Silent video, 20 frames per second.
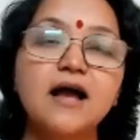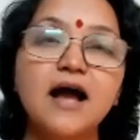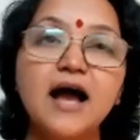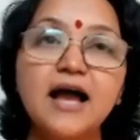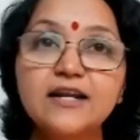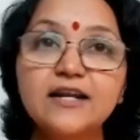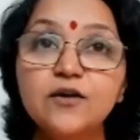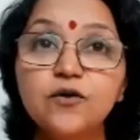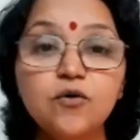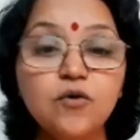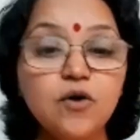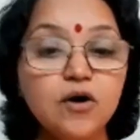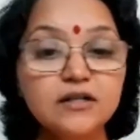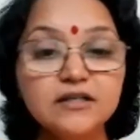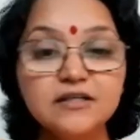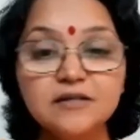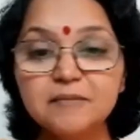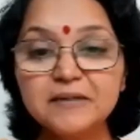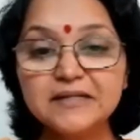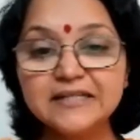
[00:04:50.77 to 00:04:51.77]
I know
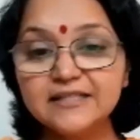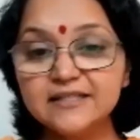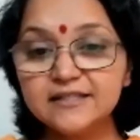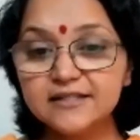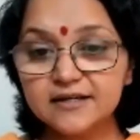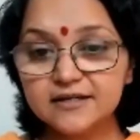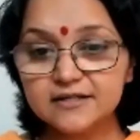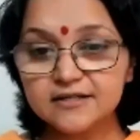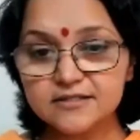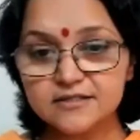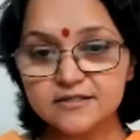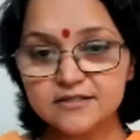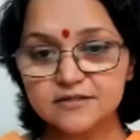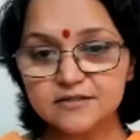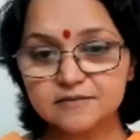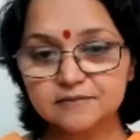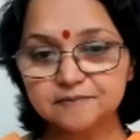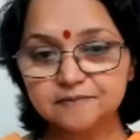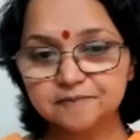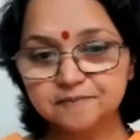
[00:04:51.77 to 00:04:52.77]
all the
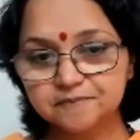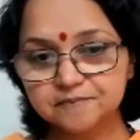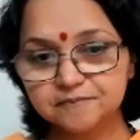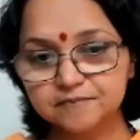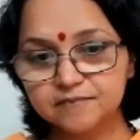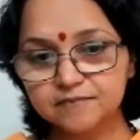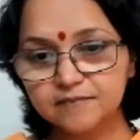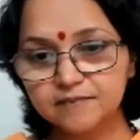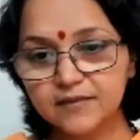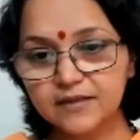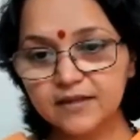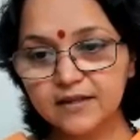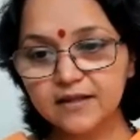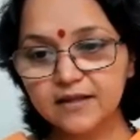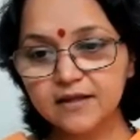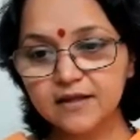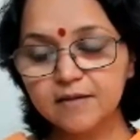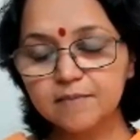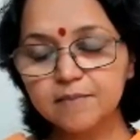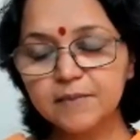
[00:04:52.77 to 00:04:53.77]
mantras,
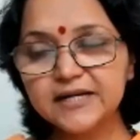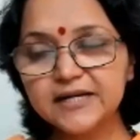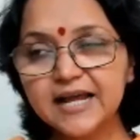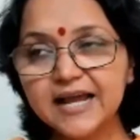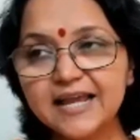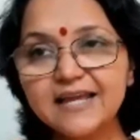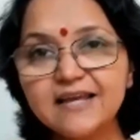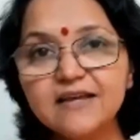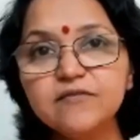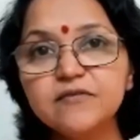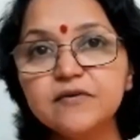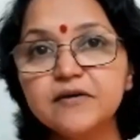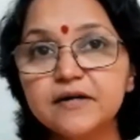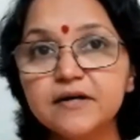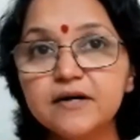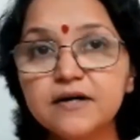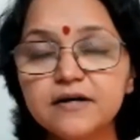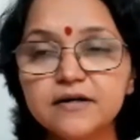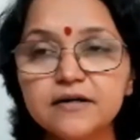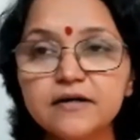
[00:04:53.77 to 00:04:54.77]
but I have
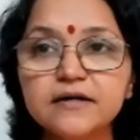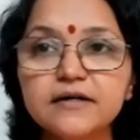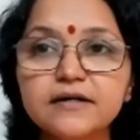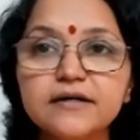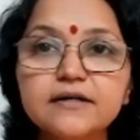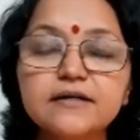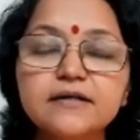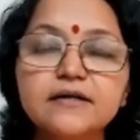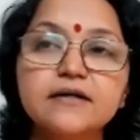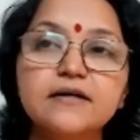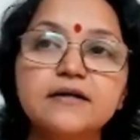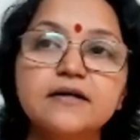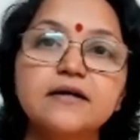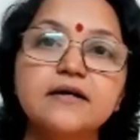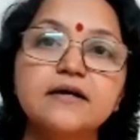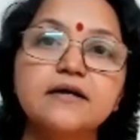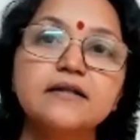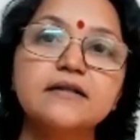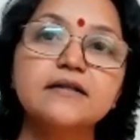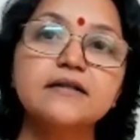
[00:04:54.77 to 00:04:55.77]
heard
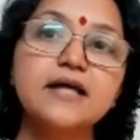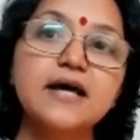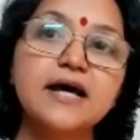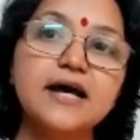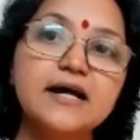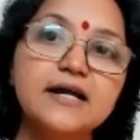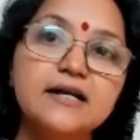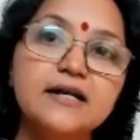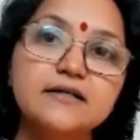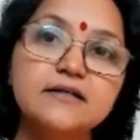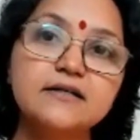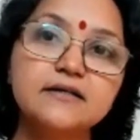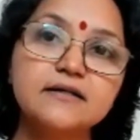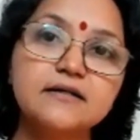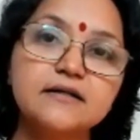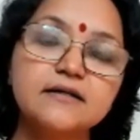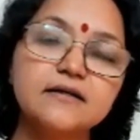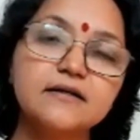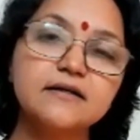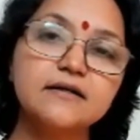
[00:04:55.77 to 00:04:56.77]
that
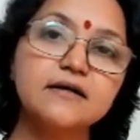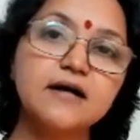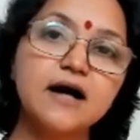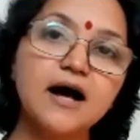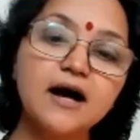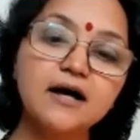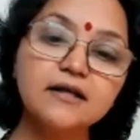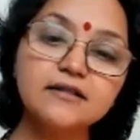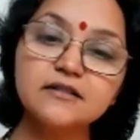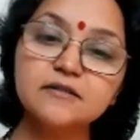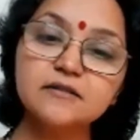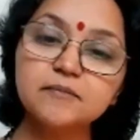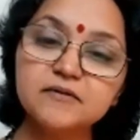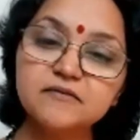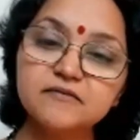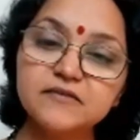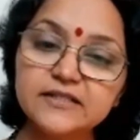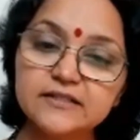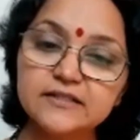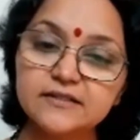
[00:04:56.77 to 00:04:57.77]

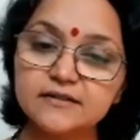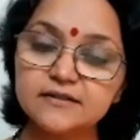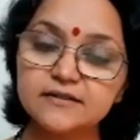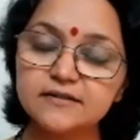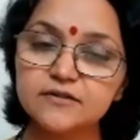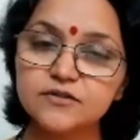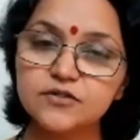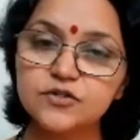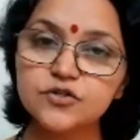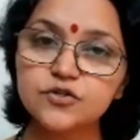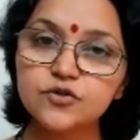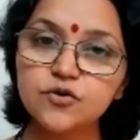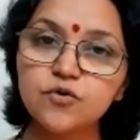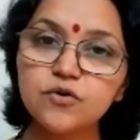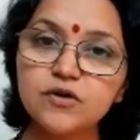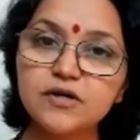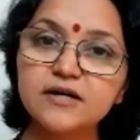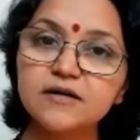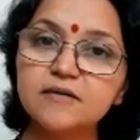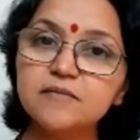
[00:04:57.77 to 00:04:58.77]
Atmavit
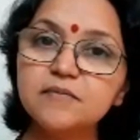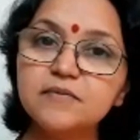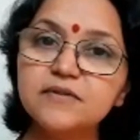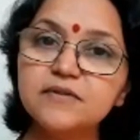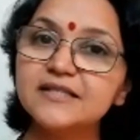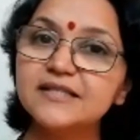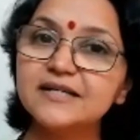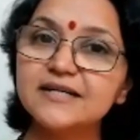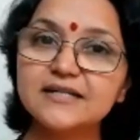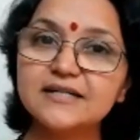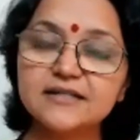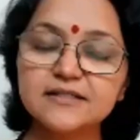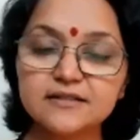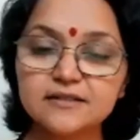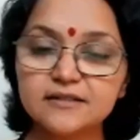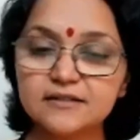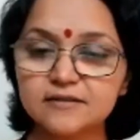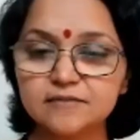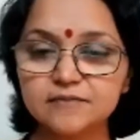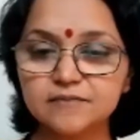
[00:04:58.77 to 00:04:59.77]
Shokam
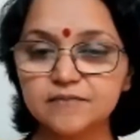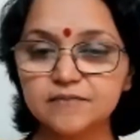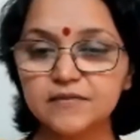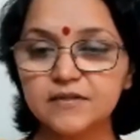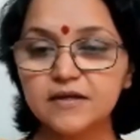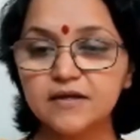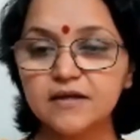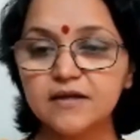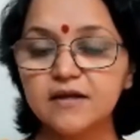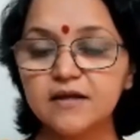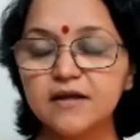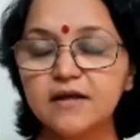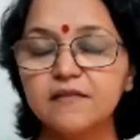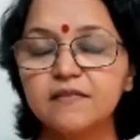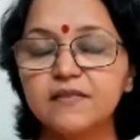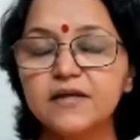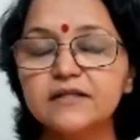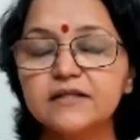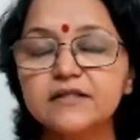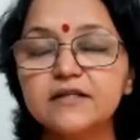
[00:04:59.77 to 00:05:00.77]
Tarati,
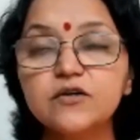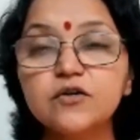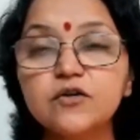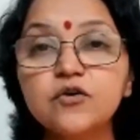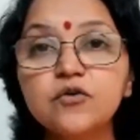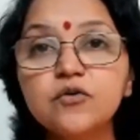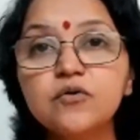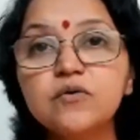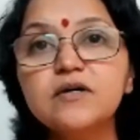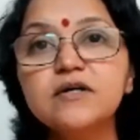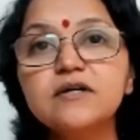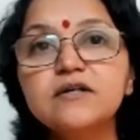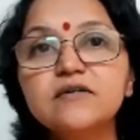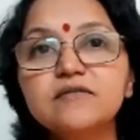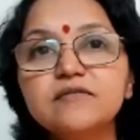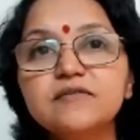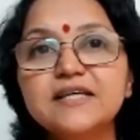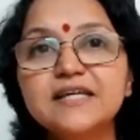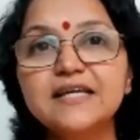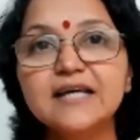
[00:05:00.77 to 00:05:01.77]
that the knower
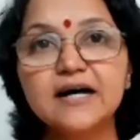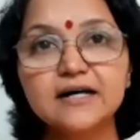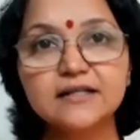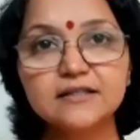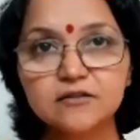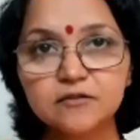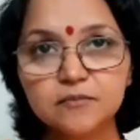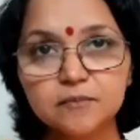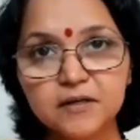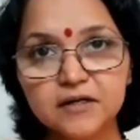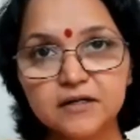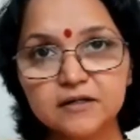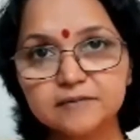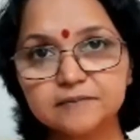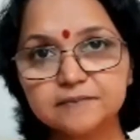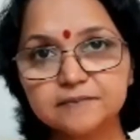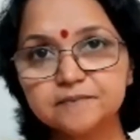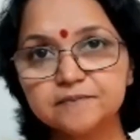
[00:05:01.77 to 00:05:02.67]
of the Atma